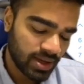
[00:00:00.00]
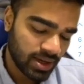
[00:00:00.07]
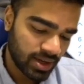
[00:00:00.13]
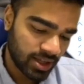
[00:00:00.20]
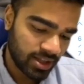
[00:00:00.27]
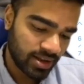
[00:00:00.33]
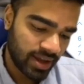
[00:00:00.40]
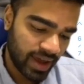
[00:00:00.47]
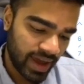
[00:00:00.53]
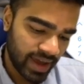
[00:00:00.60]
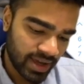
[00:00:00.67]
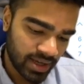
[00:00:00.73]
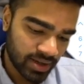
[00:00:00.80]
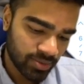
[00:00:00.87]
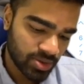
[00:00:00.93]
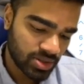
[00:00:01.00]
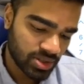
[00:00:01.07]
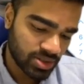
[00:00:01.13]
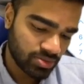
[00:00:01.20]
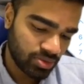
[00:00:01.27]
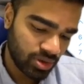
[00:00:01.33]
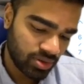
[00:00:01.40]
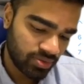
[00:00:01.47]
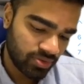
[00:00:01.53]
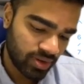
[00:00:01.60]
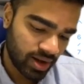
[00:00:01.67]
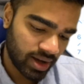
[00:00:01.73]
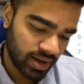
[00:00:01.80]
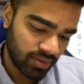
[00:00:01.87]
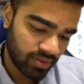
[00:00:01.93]
And a, which is root
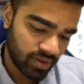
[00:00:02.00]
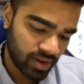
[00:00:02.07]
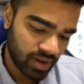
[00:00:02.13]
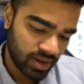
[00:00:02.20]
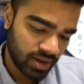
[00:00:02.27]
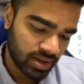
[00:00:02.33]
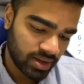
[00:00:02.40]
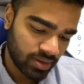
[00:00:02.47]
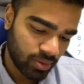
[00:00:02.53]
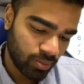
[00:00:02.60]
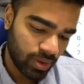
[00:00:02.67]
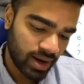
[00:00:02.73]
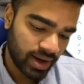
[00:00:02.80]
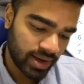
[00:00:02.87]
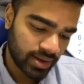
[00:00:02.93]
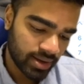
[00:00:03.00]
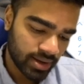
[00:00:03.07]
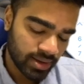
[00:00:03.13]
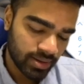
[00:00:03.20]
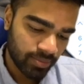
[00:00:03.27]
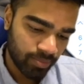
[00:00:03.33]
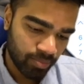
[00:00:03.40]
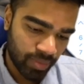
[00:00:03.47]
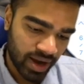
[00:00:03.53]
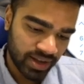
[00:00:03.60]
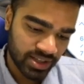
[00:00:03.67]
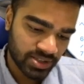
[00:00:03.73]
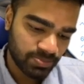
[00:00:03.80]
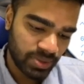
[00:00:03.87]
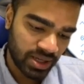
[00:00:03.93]
5 y
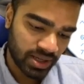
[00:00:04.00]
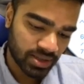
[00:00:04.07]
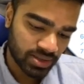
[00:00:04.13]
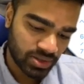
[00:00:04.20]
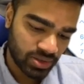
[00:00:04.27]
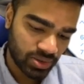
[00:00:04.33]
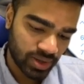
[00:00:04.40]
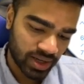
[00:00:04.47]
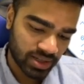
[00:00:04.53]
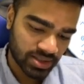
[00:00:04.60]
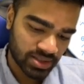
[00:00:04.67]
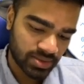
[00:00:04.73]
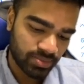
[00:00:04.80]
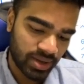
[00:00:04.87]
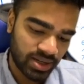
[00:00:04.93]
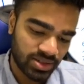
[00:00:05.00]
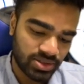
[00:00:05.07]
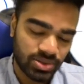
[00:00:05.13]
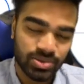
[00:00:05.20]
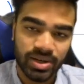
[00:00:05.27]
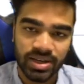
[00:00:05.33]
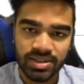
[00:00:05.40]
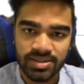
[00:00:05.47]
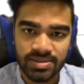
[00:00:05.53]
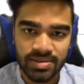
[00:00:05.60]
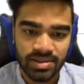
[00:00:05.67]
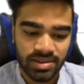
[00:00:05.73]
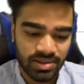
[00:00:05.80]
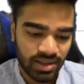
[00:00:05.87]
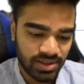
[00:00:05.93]
minus b, 2x, minus 2x.
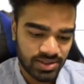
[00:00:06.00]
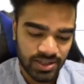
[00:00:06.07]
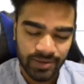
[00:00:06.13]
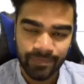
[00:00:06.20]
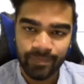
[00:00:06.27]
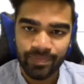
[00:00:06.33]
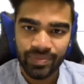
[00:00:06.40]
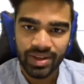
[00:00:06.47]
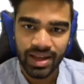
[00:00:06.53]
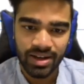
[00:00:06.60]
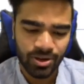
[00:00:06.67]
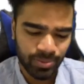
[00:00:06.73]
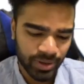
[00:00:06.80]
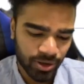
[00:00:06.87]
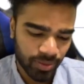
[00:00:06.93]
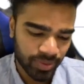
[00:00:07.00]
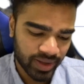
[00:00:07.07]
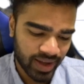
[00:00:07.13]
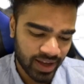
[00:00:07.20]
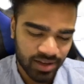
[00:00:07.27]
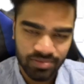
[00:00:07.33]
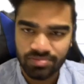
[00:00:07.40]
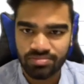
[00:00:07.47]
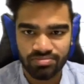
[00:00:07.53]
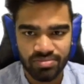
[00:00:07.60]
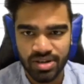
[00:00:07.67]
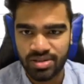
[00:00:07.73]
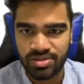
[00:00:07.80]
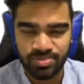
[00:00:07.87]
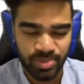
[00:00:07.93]
That's it. Okay, a little bit complicated, but
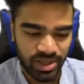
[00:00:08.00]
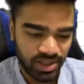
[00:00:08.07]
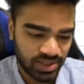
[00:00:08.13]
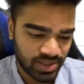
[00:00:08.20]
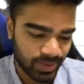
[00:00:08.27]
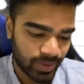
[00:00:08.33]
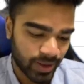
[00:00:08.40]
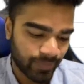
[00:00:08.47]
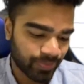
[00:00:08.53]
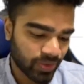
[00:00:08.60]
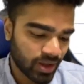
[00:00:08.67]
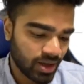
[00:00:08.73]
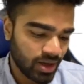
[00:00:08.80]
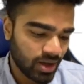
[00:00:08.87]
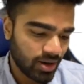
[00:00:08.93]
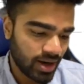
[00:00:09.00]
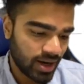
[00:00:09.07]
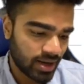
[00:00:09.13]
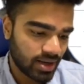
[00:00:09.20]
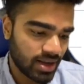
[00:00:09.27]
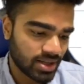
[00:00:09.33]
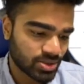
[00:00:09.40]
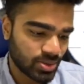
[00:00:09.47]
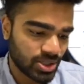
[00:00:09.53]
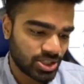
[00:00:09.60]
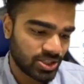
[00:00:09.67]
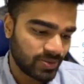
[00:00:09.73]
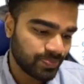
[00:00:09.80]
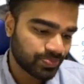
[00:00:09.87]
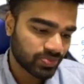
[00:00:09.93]
it's pretty simple. All right, last
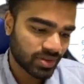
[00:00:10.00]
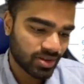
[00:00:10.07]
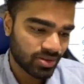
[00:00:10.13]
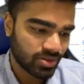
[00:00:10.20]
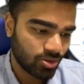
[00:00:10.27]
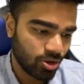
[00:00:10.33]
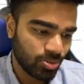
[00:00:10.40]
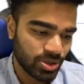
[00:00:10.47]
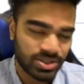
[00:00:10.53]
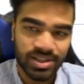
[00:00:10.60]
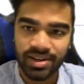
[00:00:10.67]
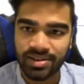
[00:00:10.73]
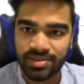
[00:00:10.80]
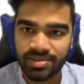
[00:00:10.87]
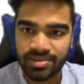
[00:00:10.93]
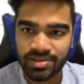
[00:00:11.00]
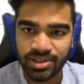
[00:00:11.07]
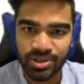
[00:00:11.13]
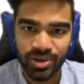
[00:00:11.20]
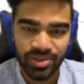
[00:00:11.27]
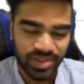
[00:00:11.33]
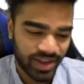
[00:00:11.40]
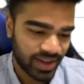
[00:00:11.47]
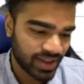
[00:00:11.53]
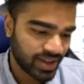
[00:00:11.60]
question. Almost done. You got there.